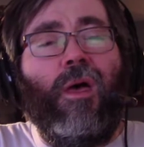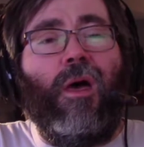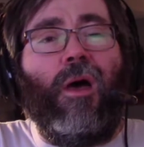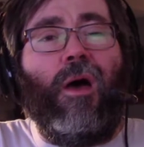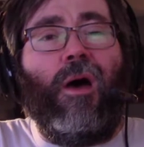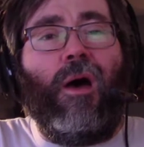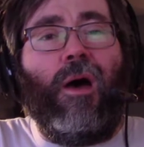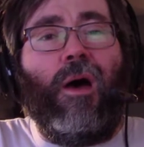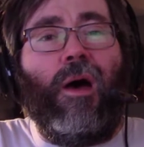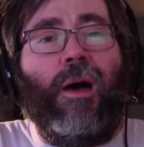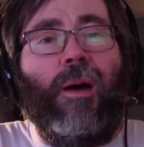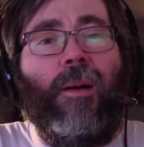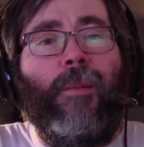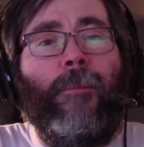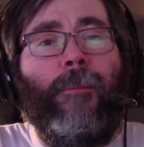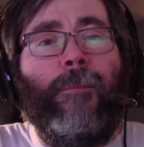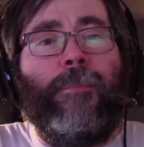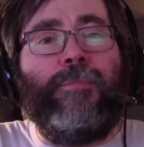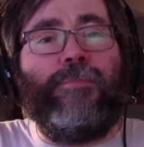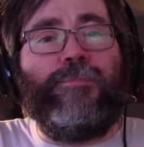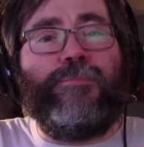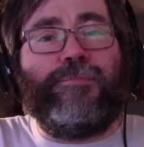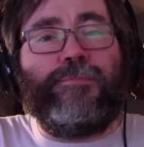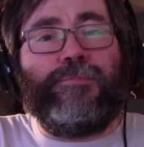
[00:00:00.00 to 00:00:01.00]
Um,
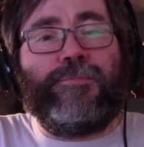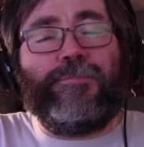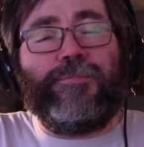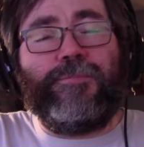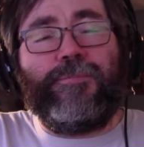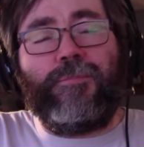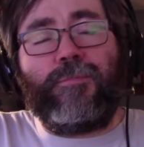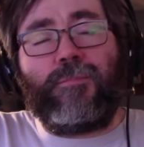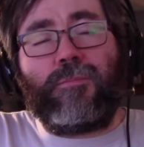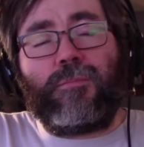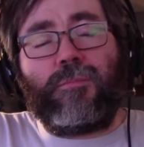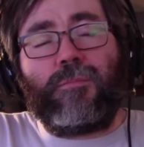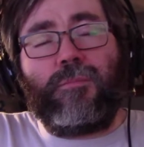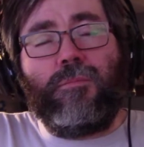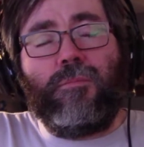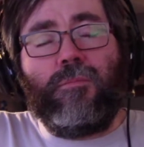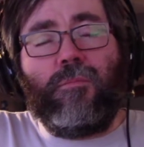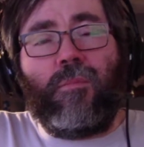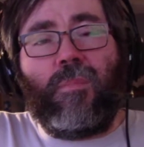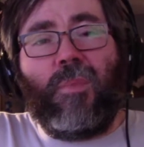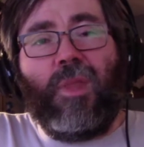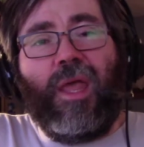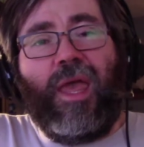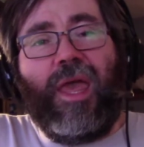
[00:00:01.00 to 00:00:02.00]

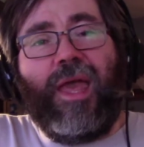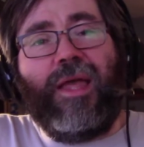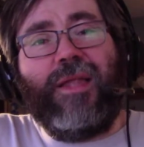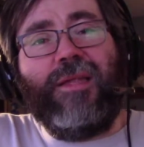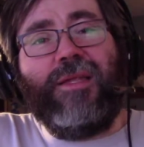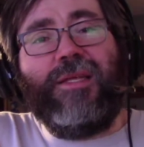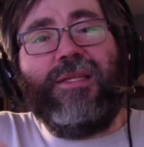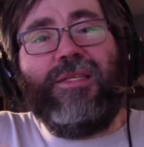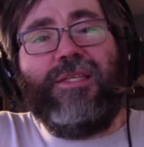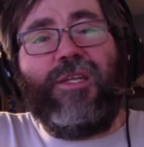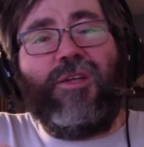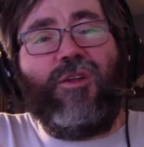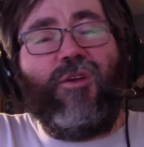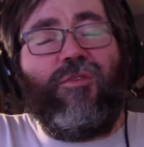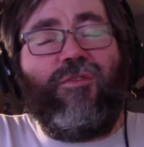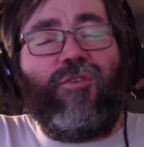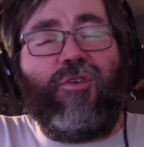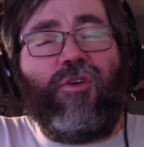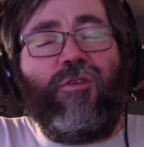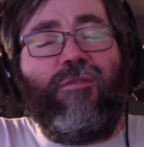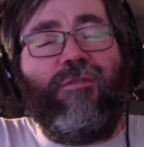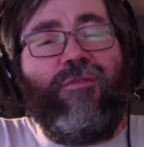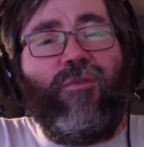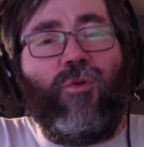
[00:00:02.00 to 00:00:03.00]
and ditto
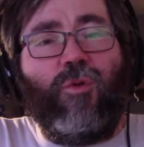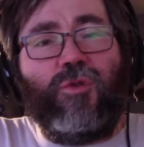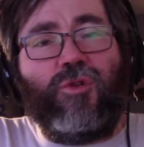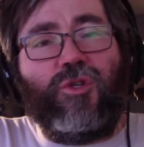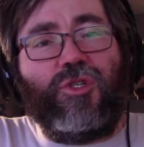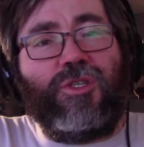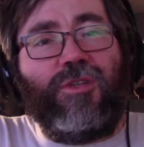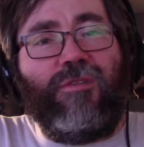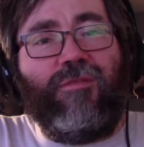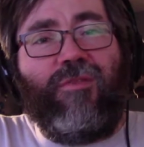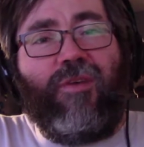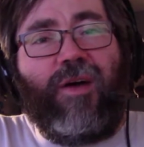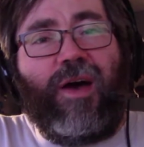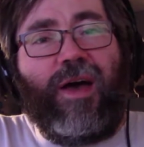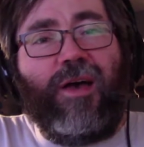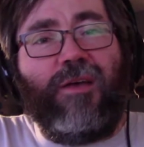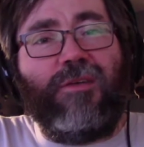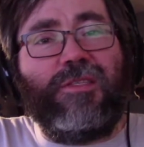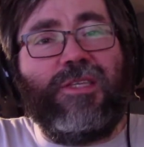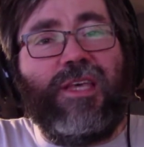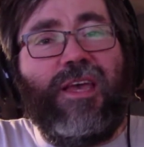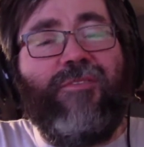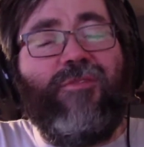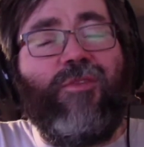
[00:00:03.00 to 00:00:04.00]
for folders and
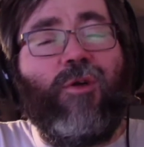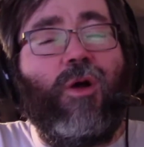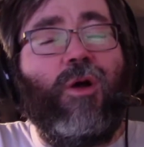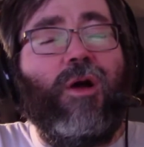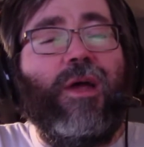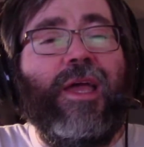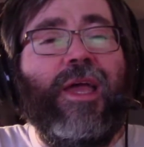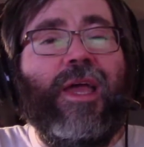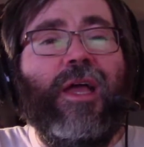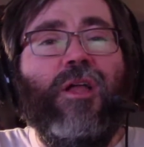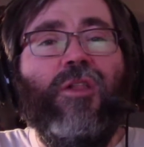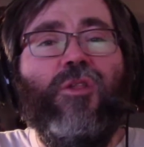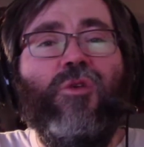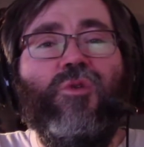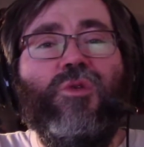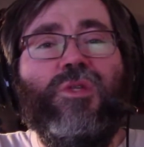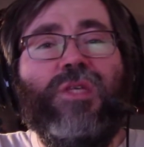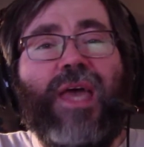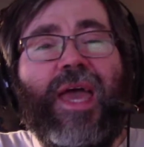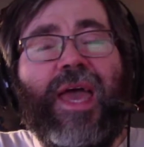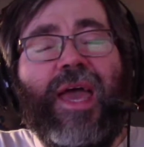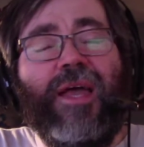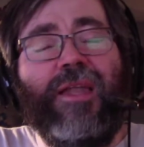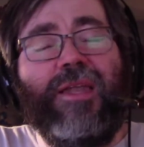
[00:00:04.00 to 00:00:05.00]
files. If there are includes
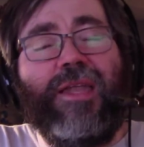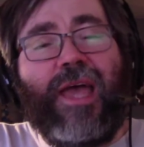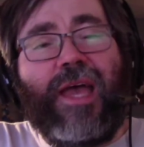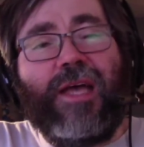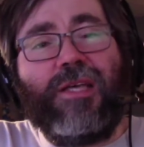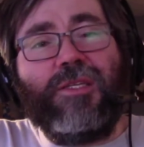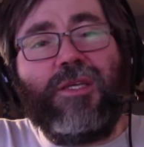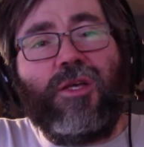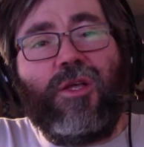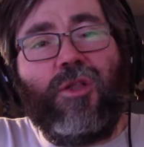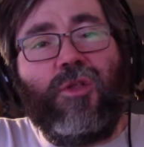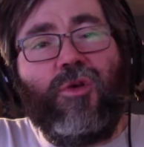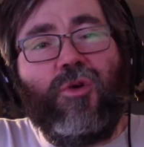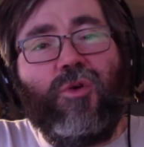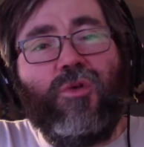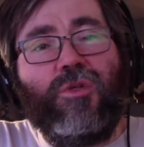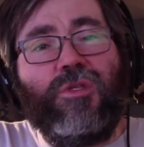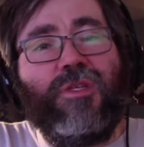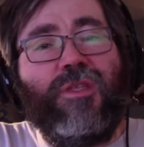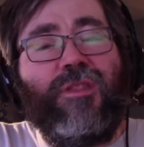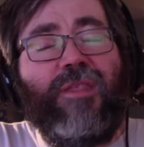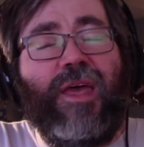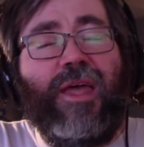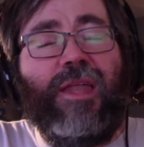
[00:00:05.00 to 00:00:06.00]
and
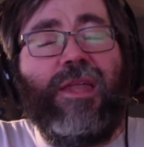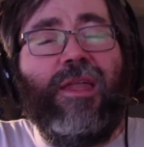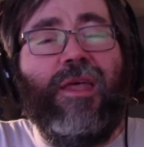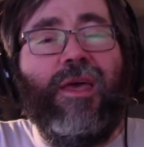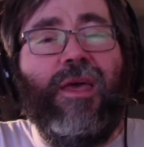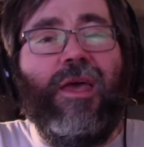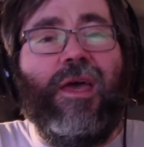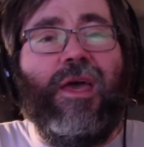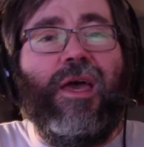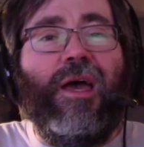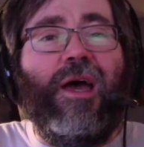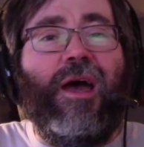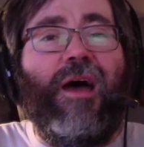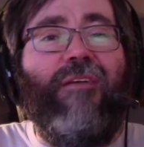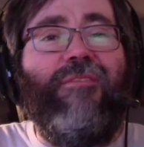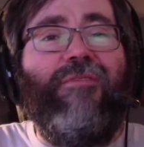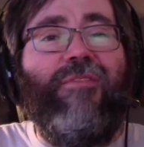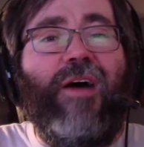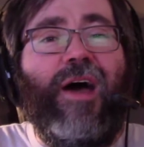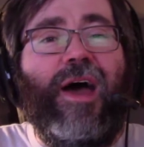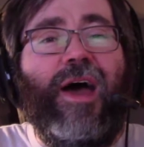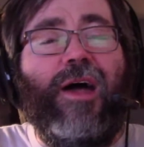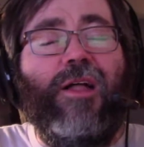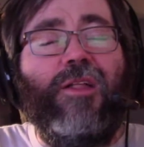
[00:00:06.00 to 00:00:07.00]
excludes, then a
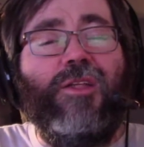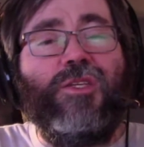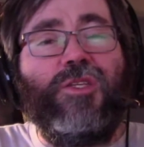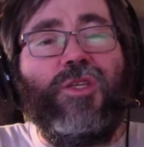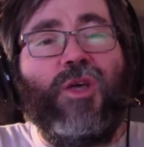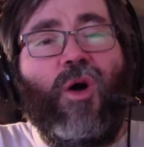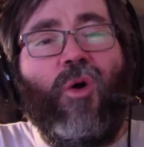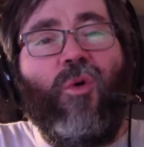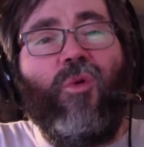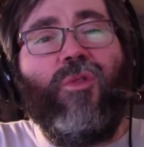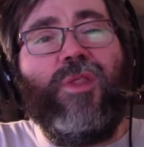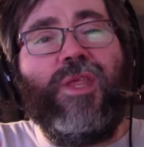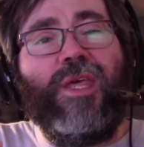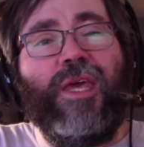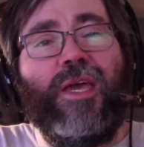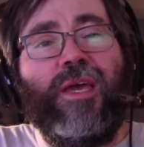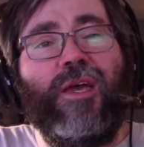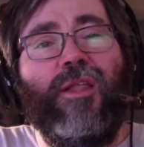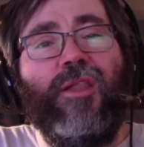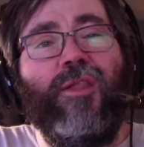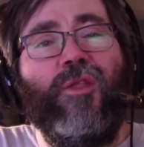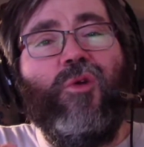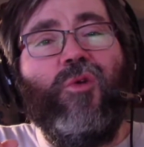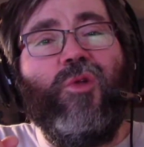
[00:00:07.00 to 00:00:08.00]
file is only
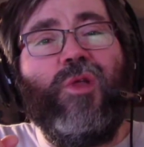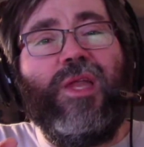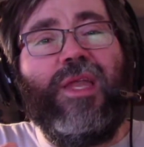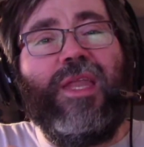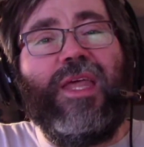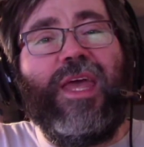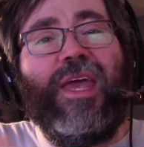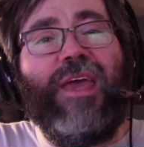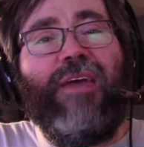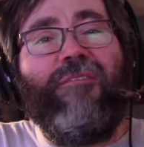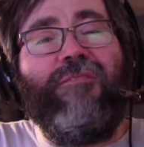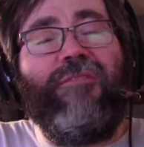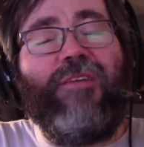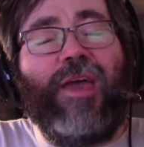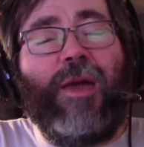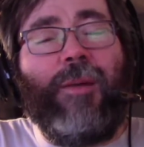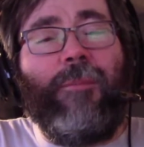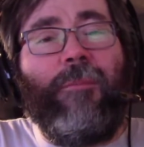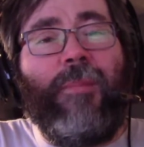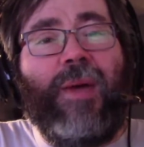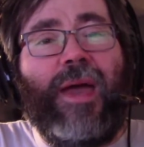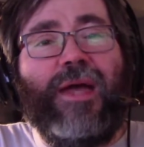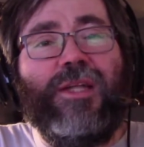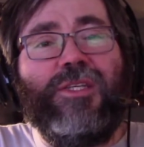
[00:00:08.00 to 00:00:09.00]
included if it
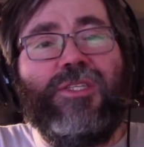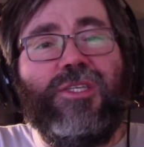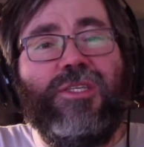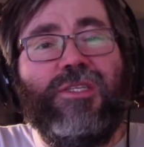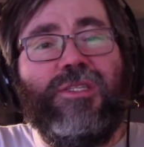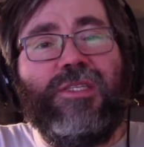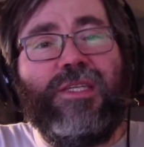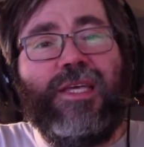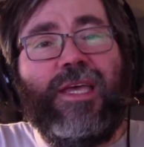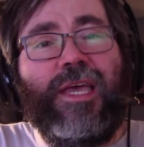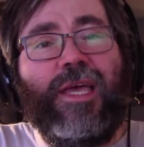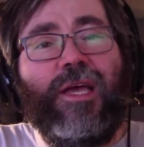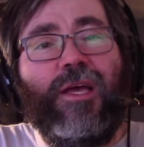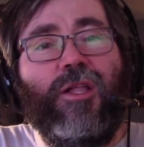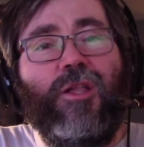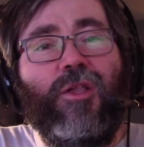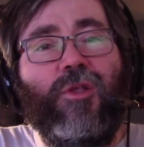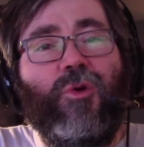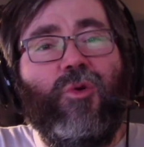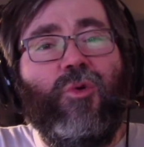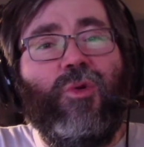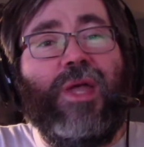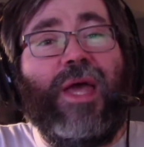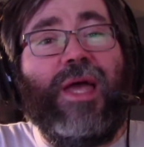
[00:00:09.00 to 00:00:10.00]
matches
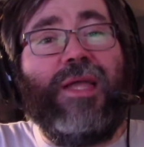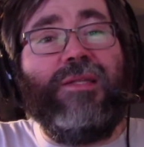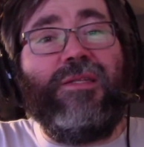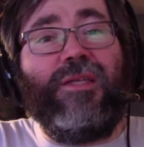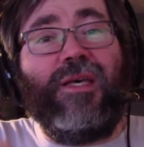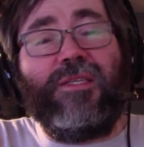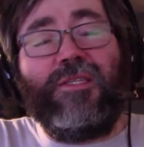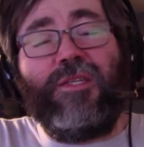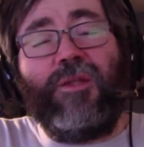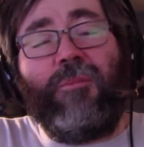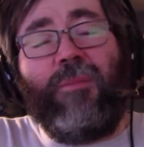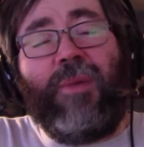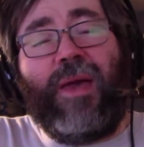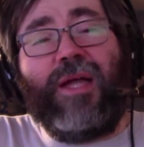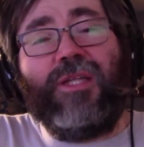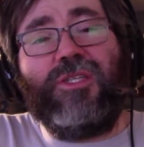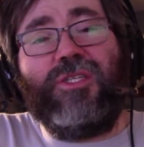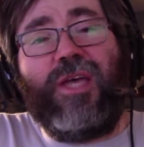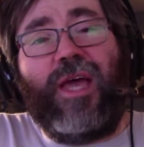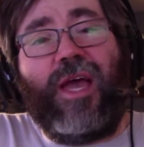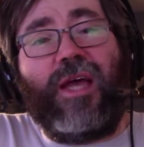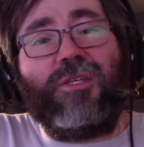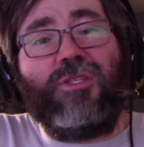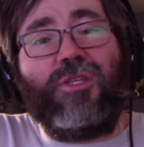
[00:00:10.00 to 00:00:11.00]
include and doesn't match
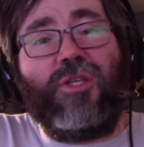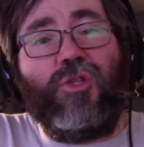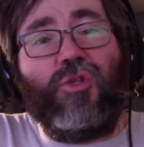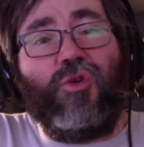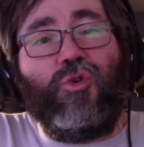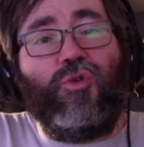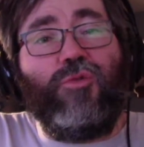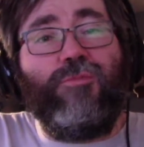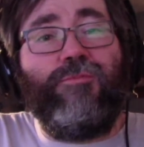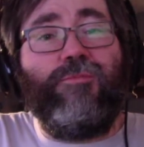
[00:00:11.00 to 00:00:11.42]
exclude.